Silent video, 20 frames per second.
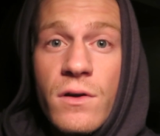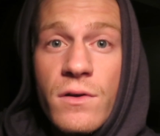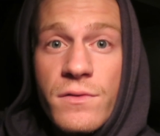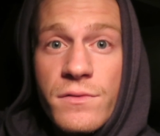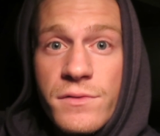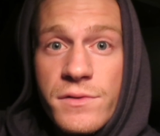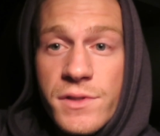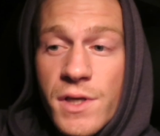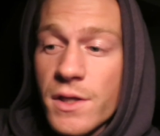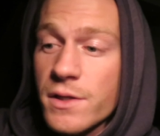
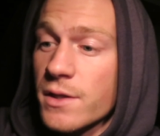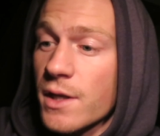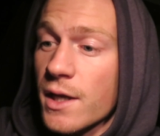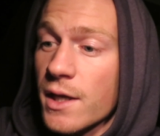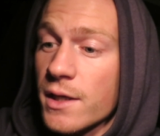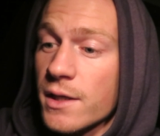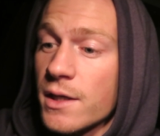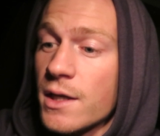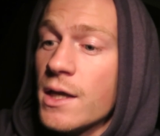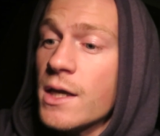on
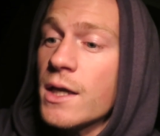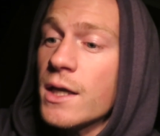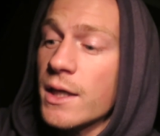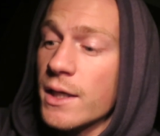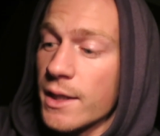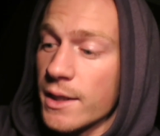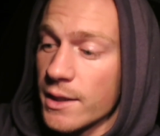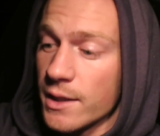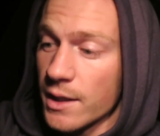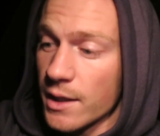Sunday
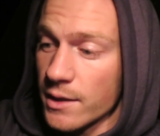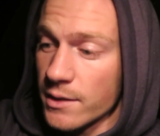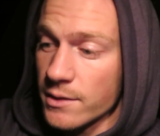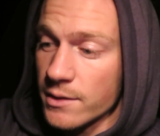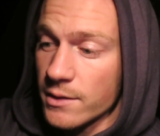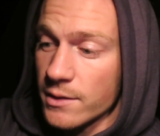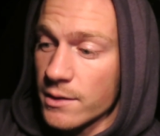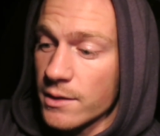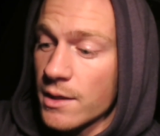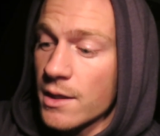in
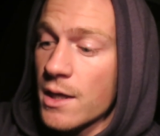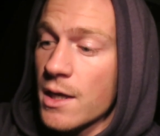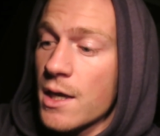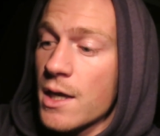London.